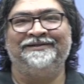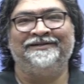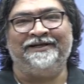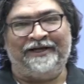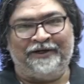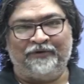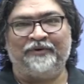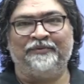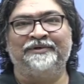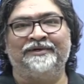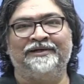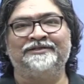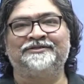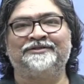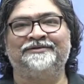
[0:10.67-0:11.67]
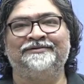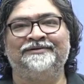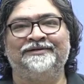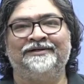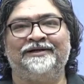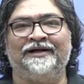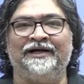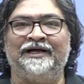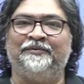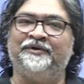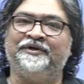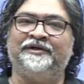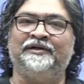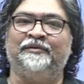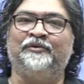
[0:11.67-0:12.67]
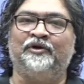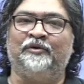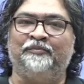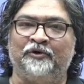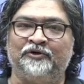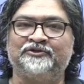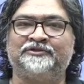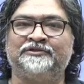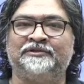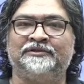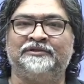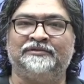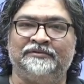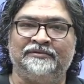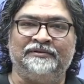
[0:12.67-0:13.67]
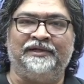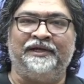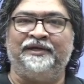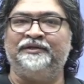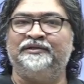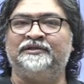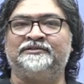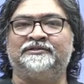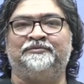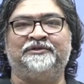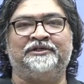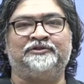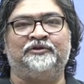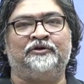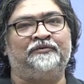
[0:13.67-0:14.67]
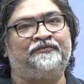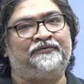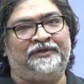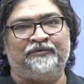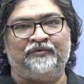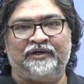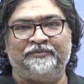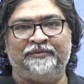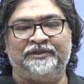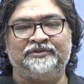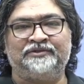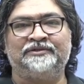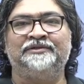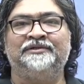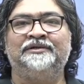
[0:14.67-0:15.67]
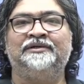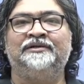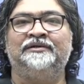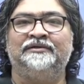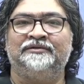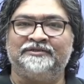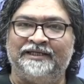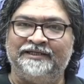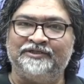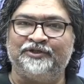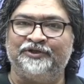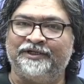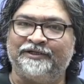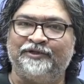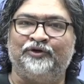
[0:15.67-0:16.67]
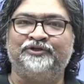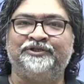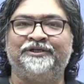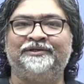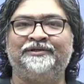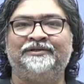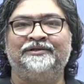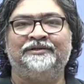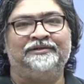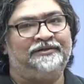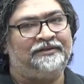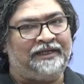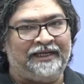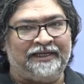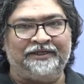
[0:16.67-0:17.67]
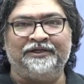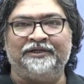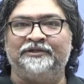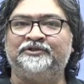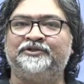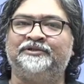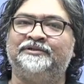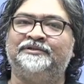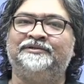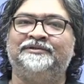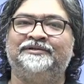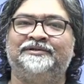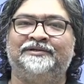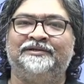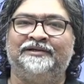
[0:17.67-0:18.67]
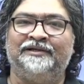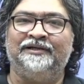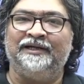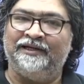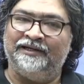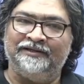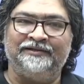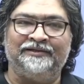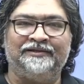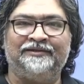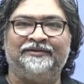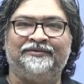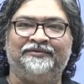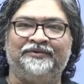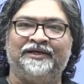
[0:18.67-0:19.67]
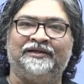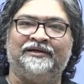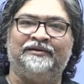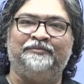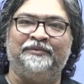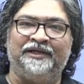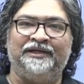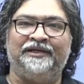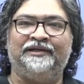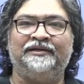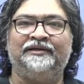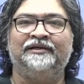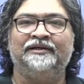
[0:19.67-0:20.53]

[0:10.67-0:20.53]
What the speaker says: environmentalist. I have written a number of books in the subject of environment, science and technology, agriculture, and there are many